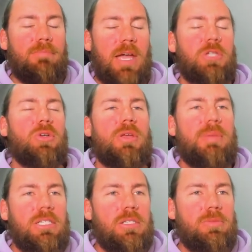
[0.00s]
make sure you
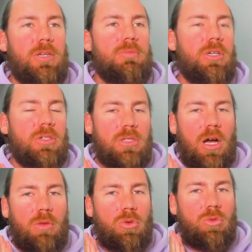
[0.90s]
message me, because
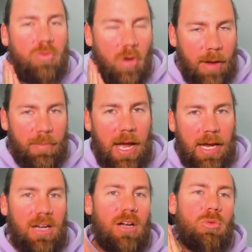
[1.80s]
I will write back
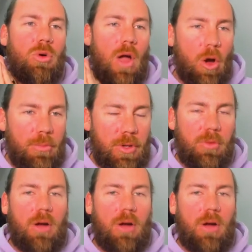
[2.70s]
and I will help you.